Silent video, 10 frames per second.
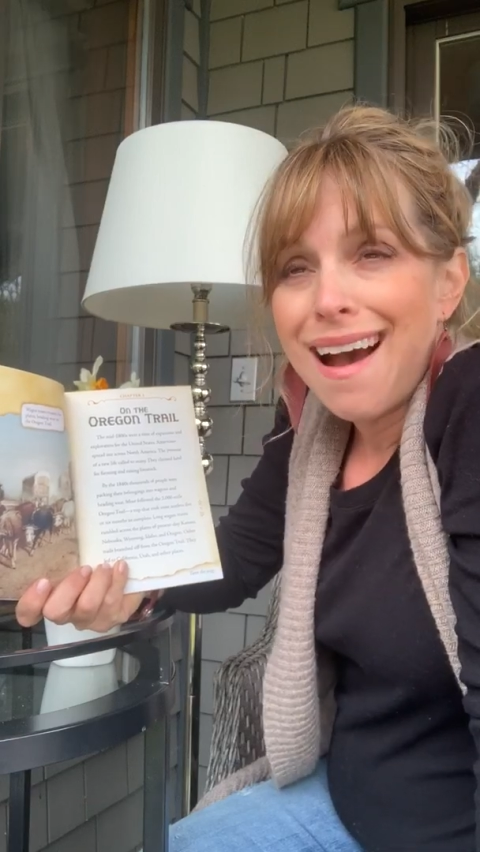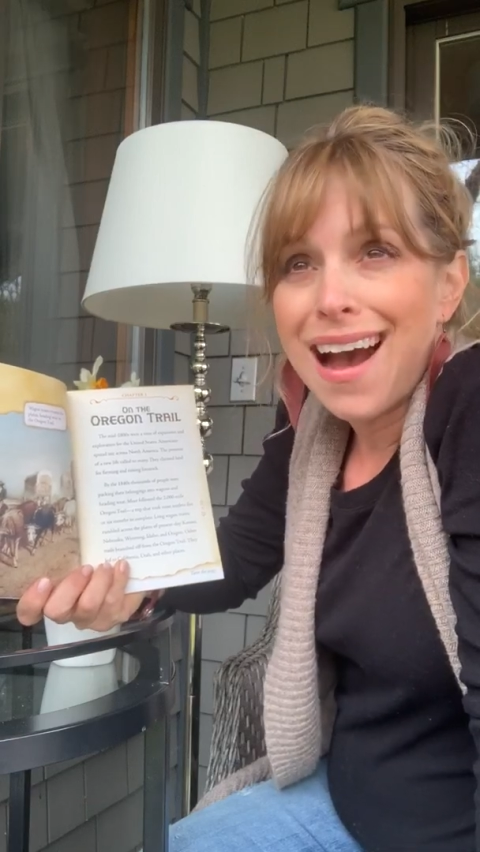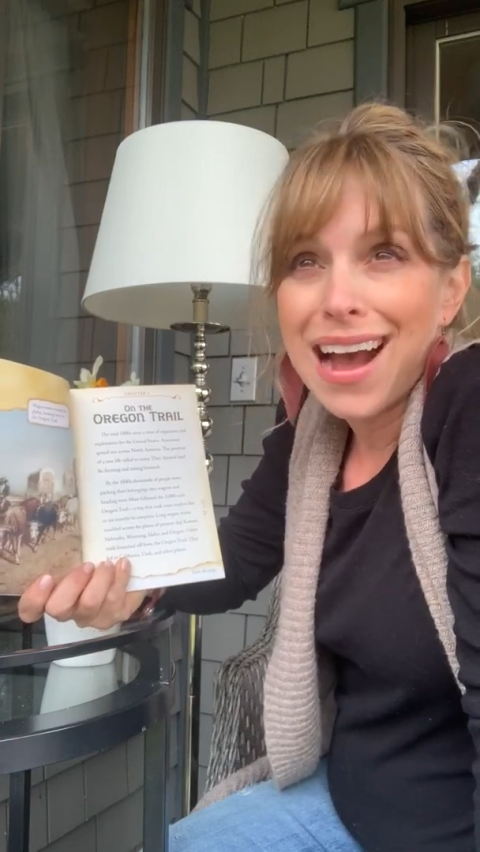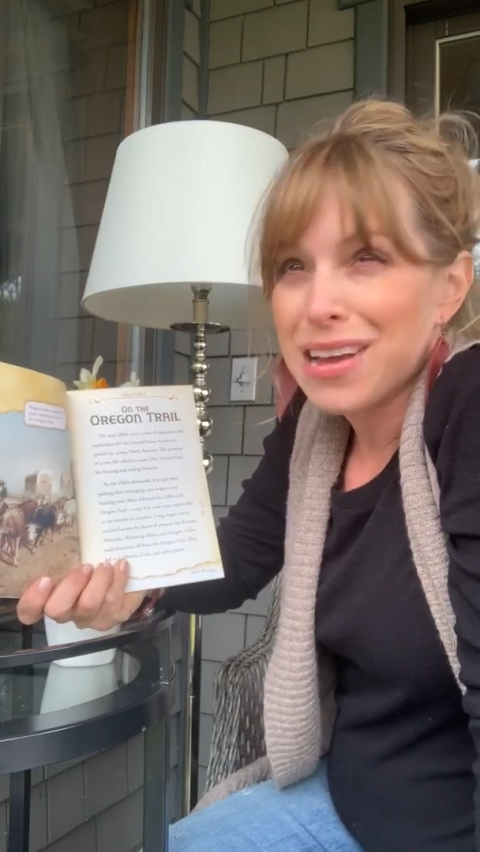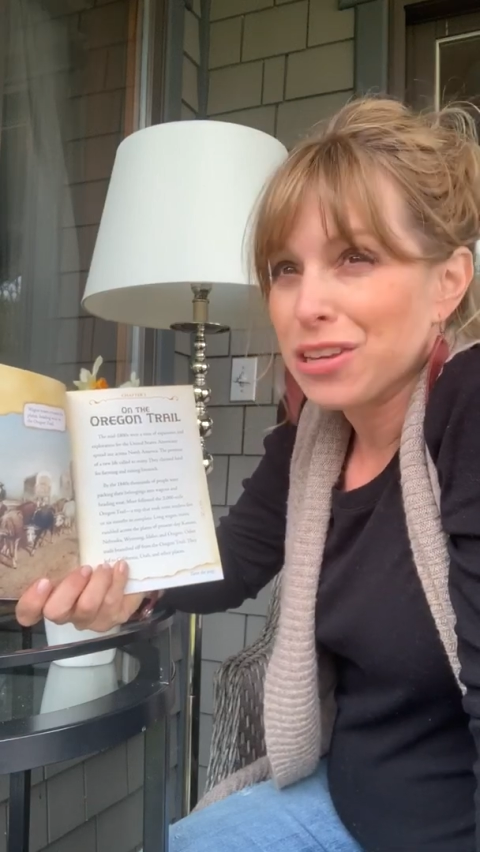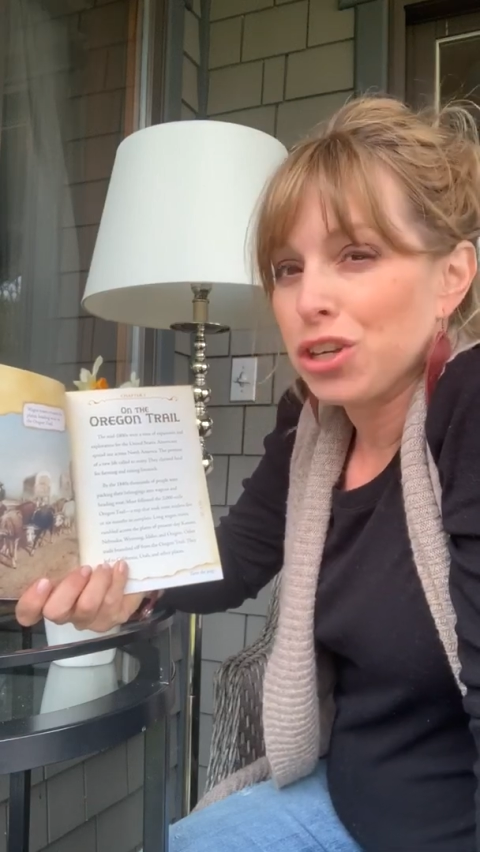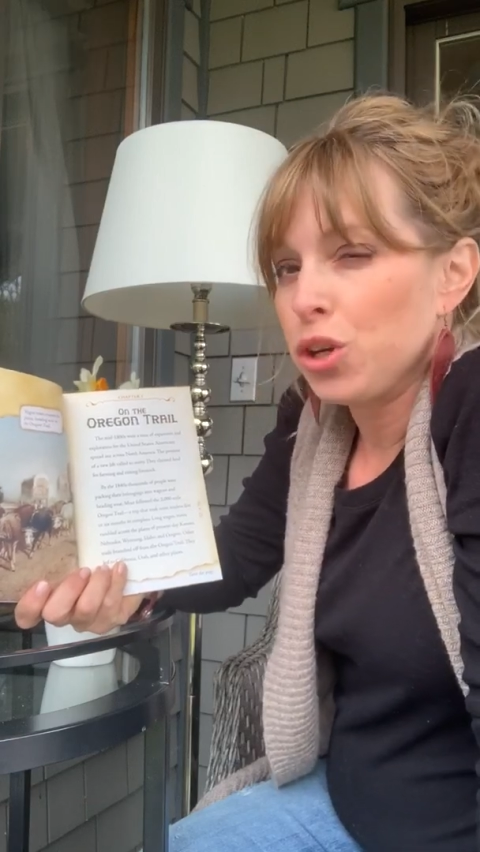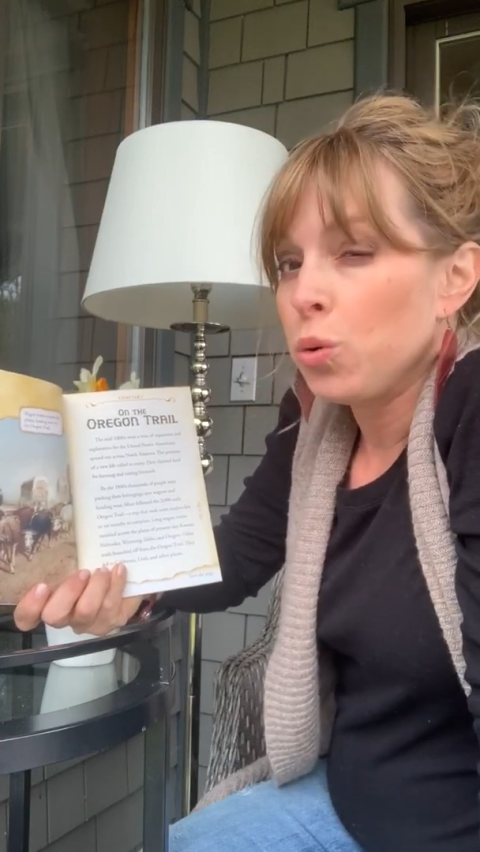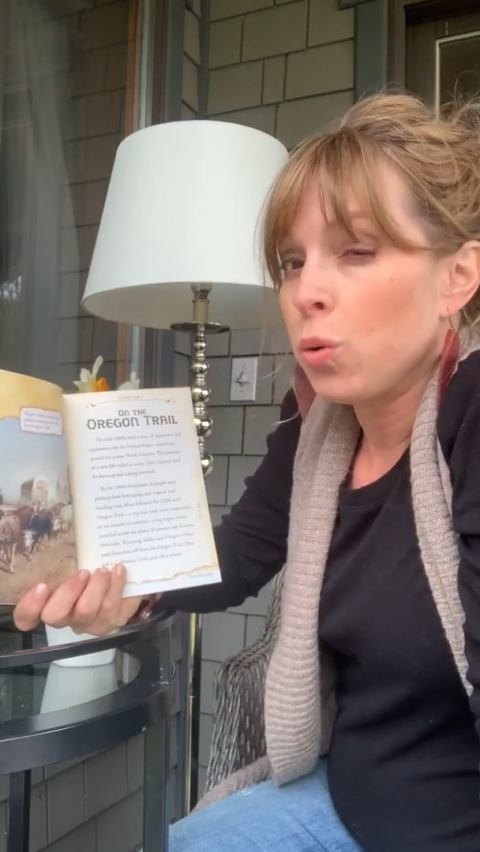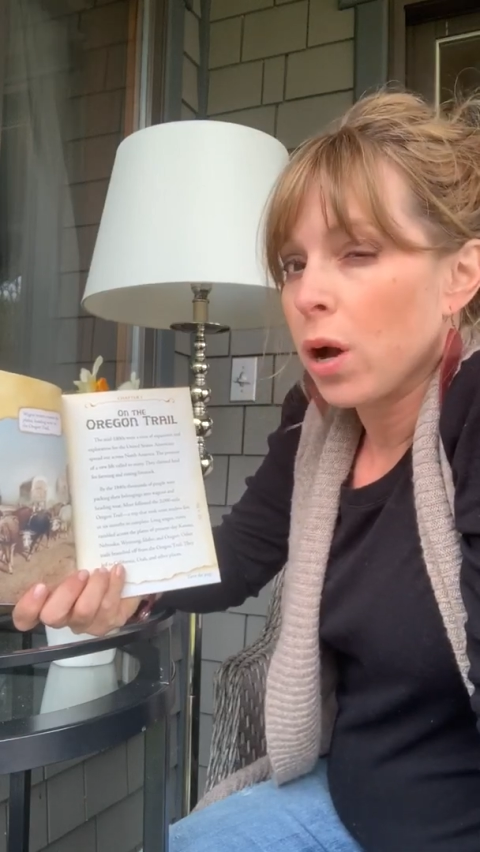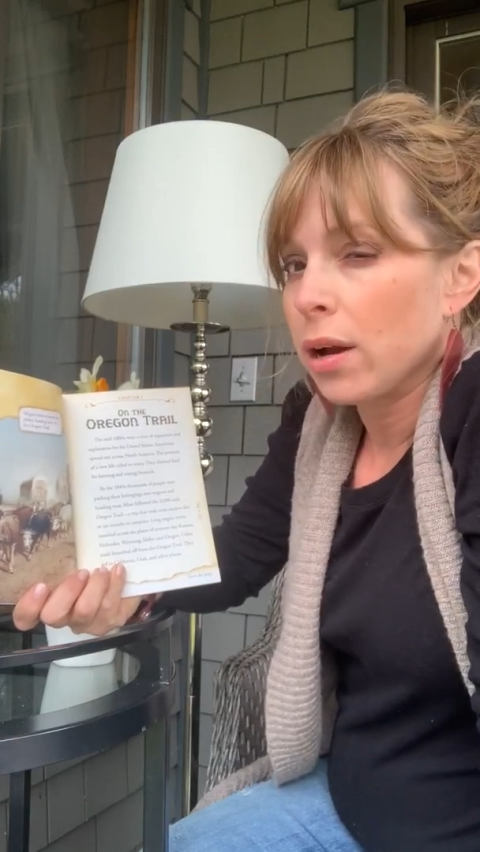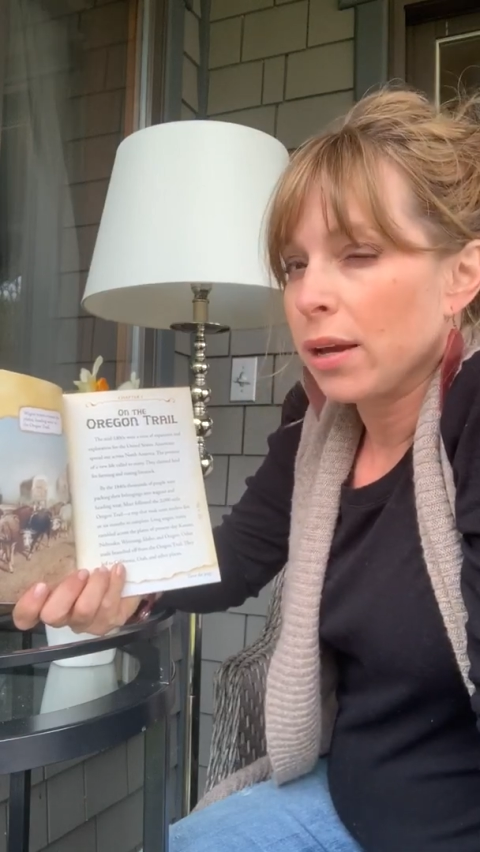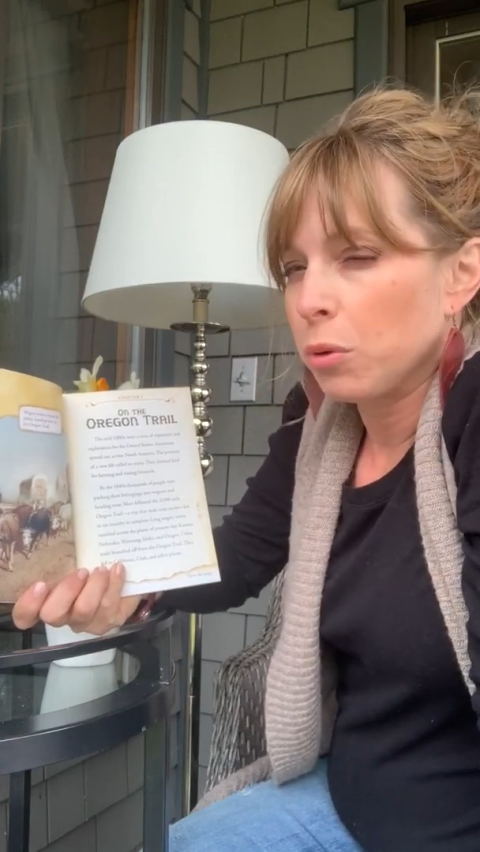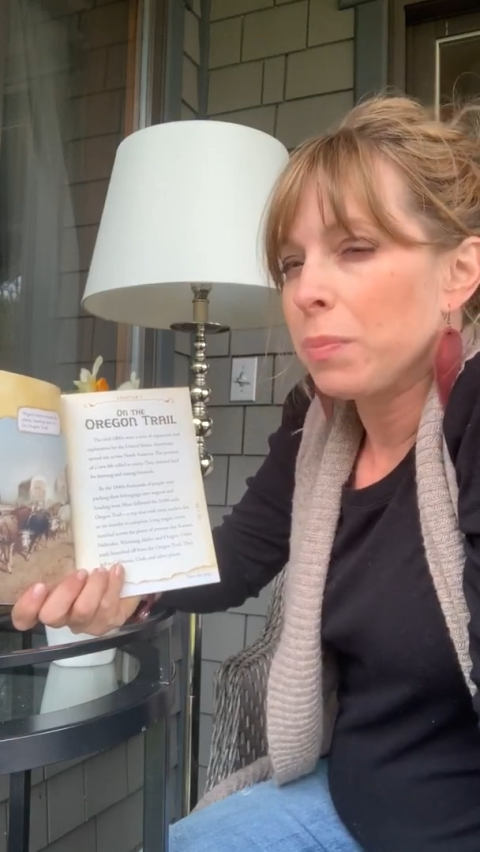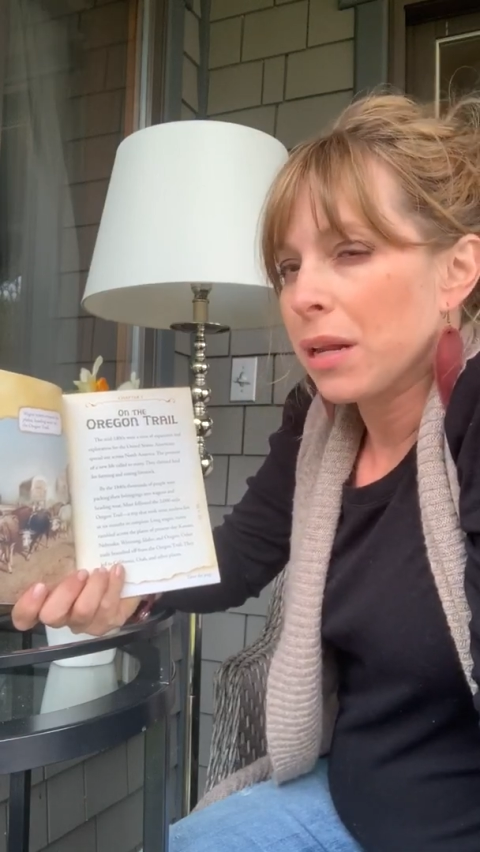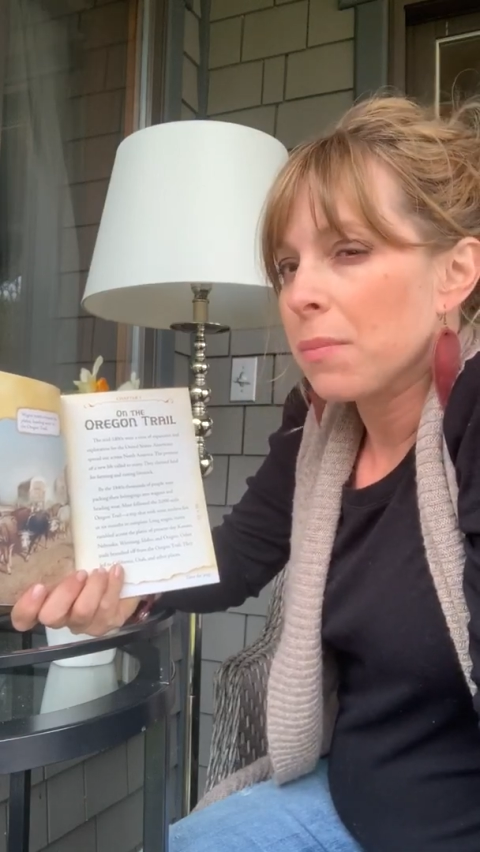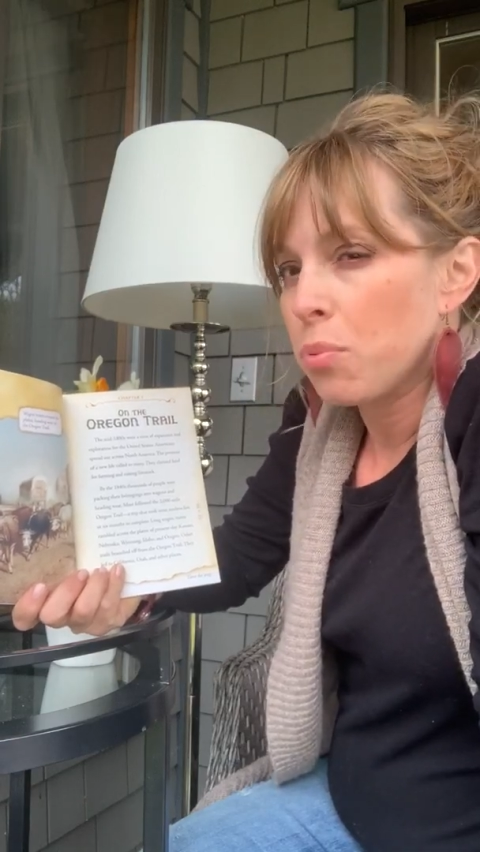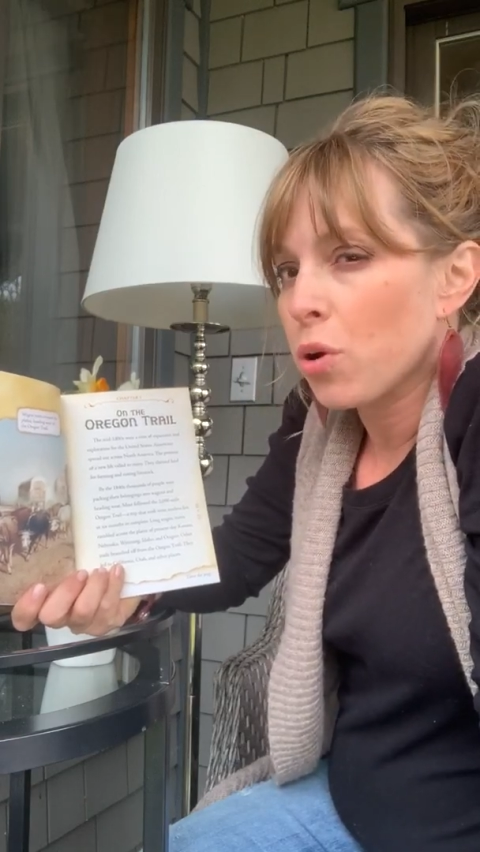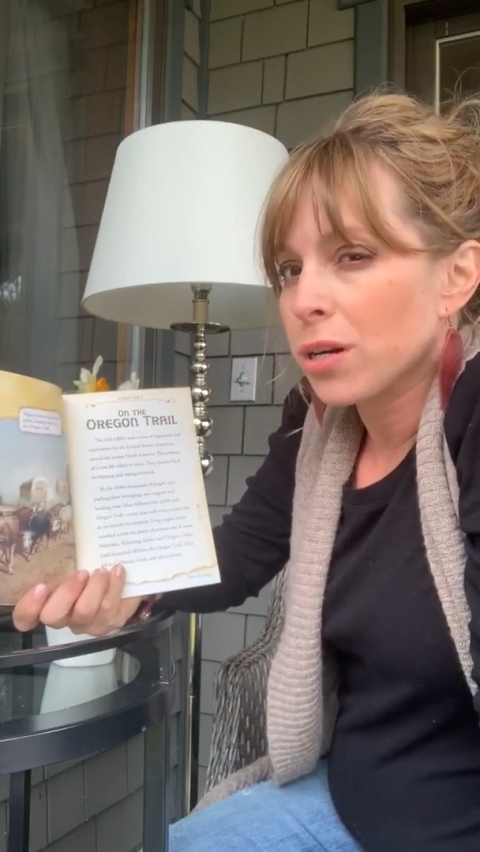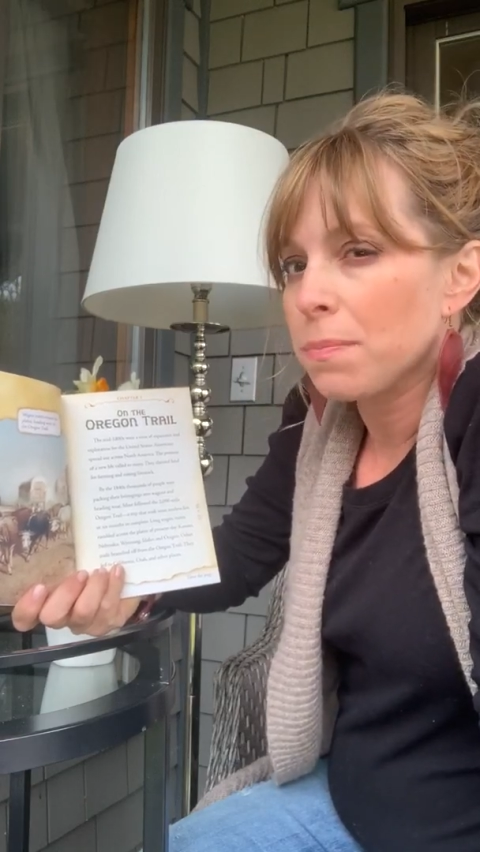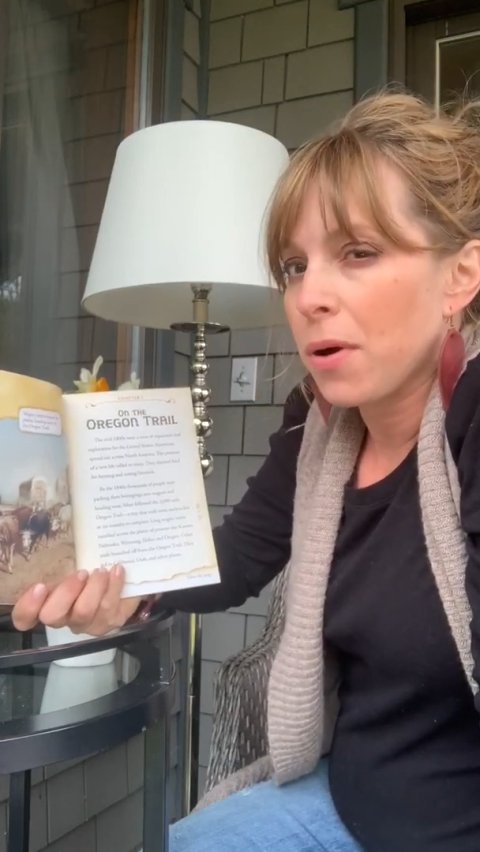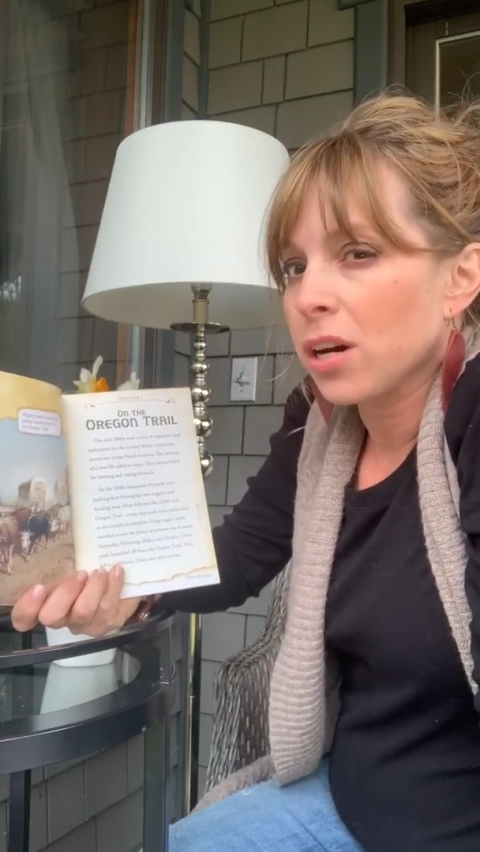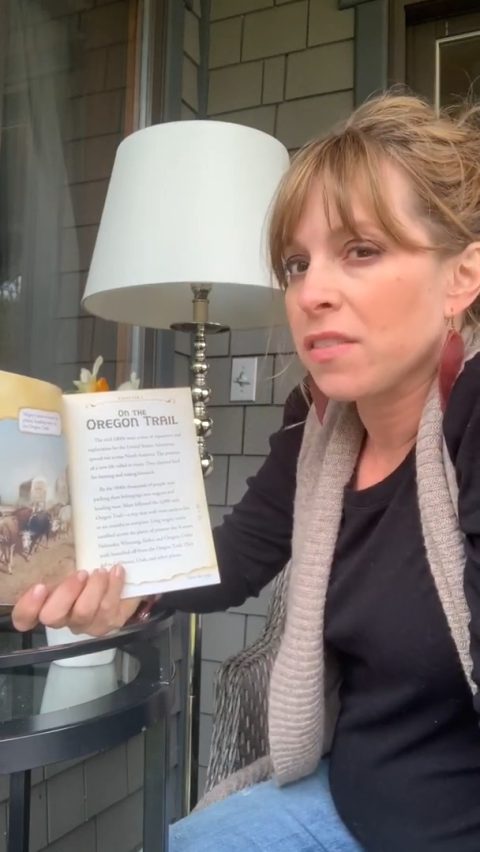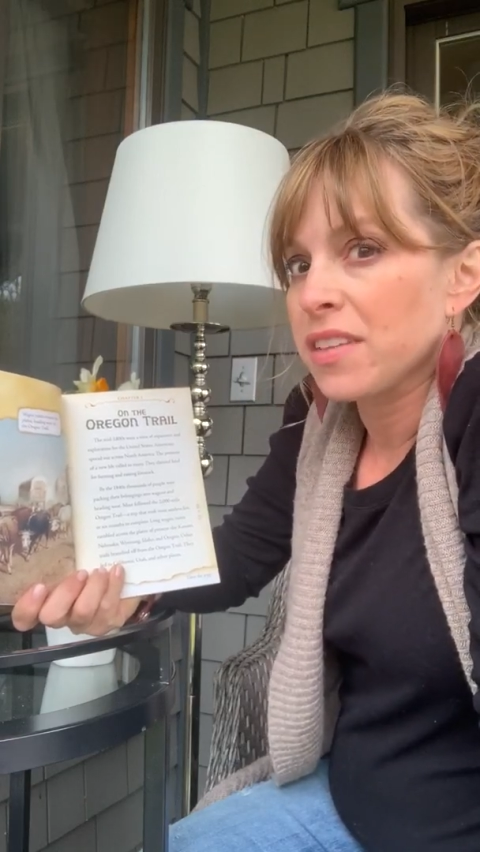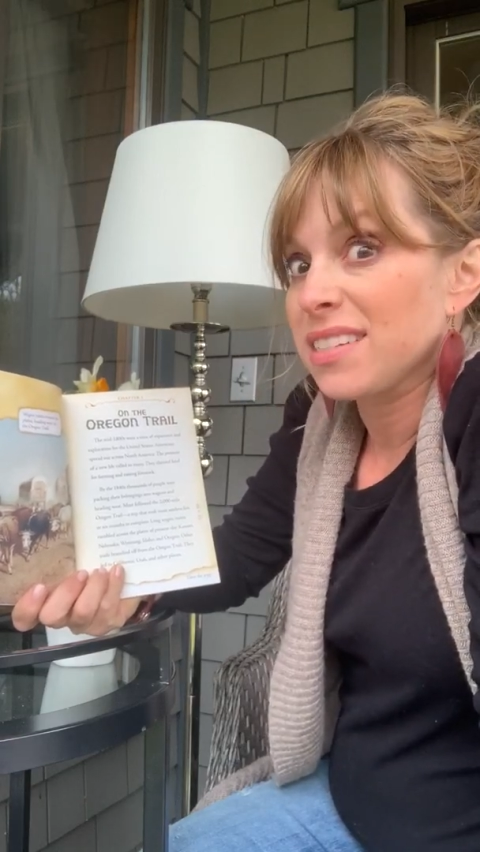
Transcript: it would be an important part of